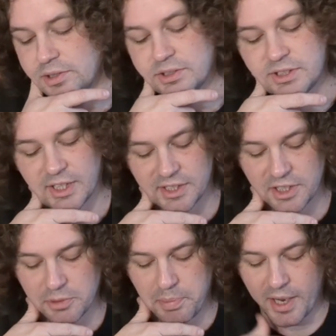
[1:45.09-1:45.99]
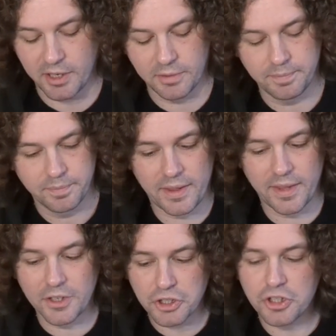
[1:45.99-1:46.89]
6-inch banner.
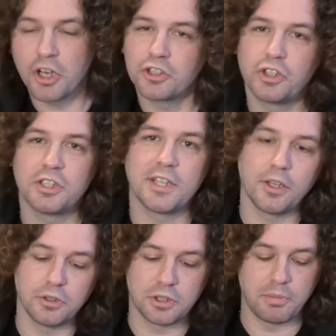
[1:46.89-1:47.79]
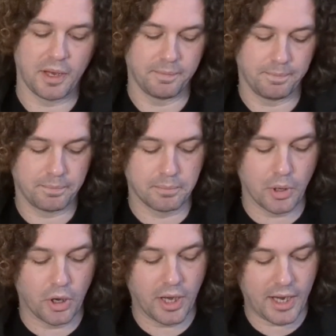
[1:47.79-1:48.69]
They're just not as good as they used to be,
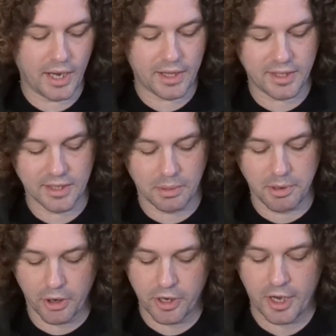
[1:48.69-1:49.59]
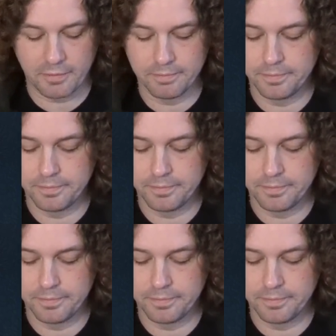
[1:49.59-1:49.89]
but I think they'll be okay.